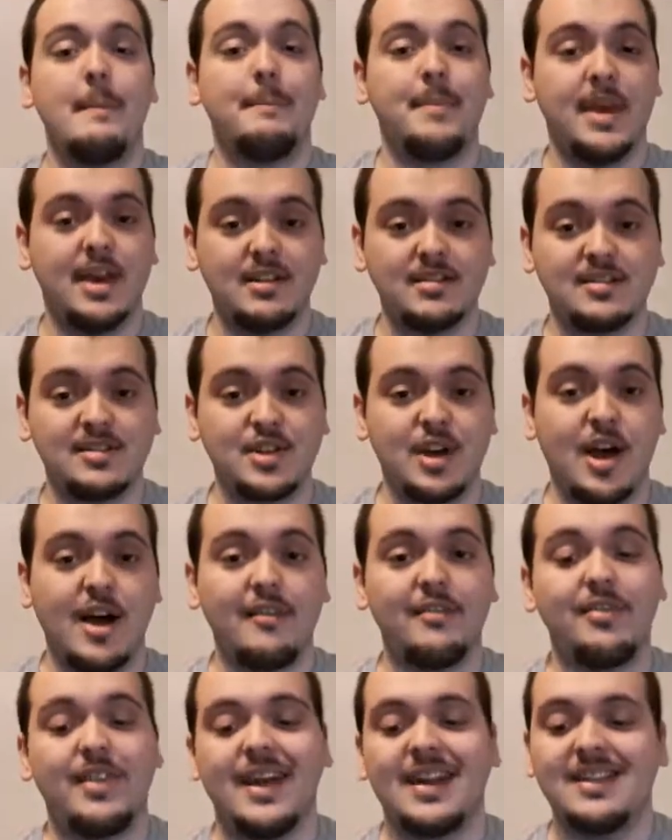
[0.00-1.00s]
pissed
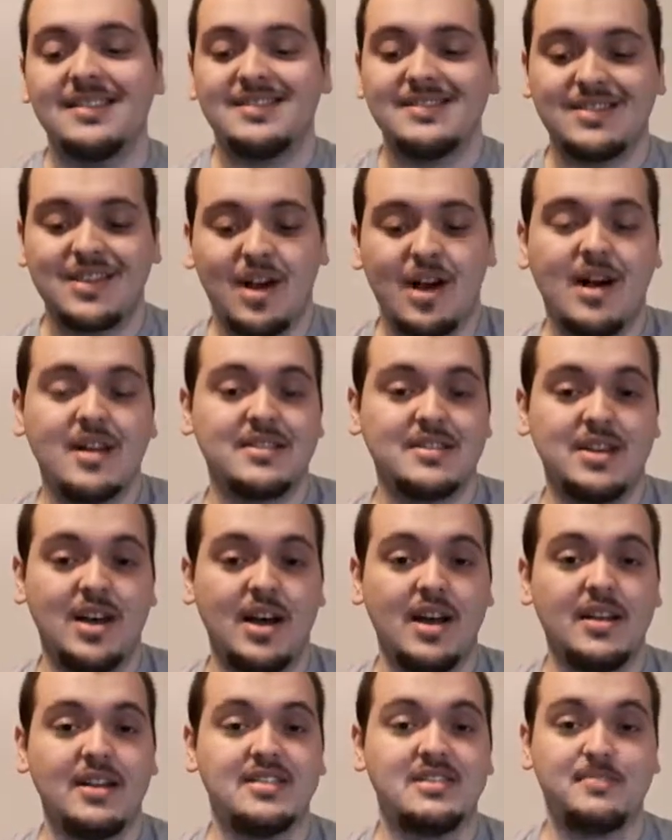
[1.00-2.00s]
off that it's not
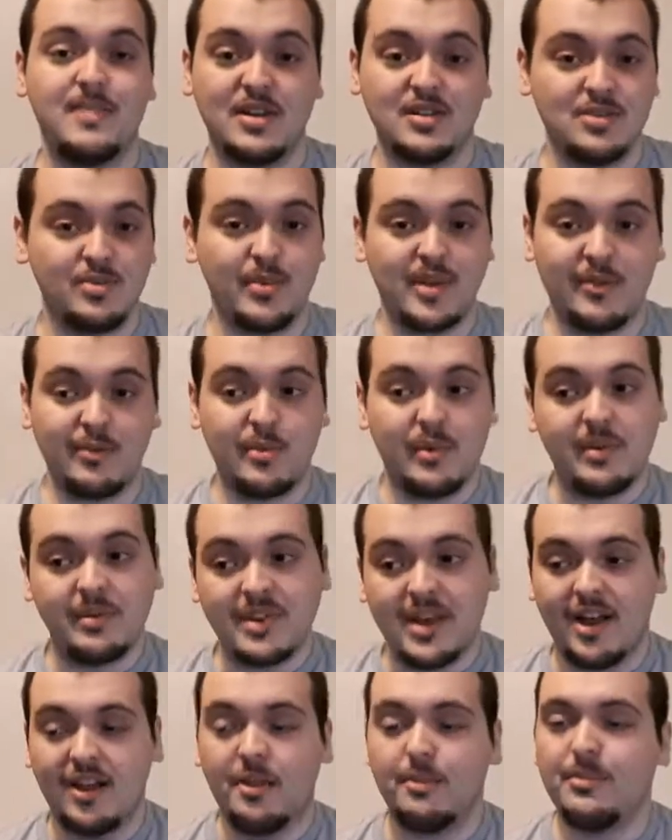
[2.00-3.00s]
done, especially whenever we would
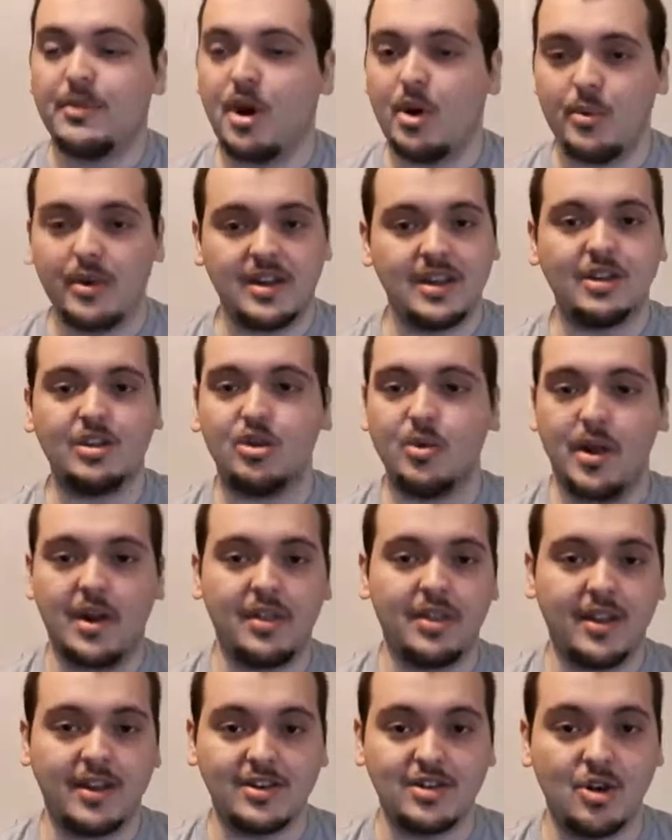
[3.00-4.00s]
tell them, no, we didn't do
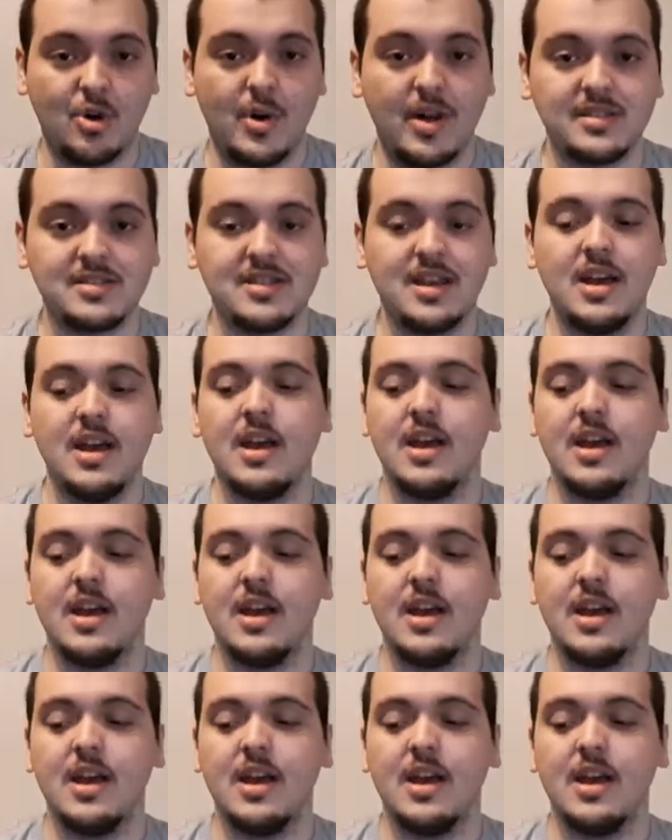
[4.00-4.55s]
anything to it.